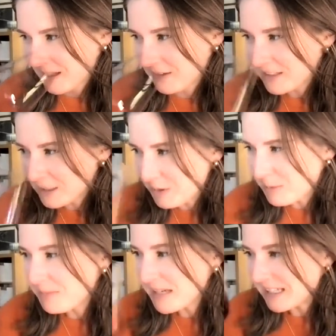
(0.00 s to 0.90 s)
a little bit
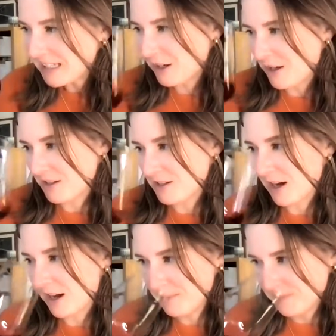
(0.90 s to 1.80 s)
meaty on the
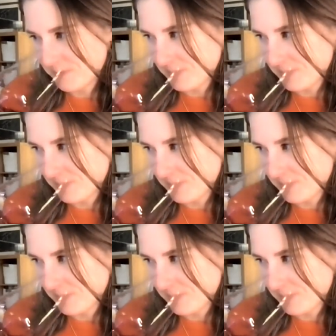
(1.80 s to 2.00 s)
top,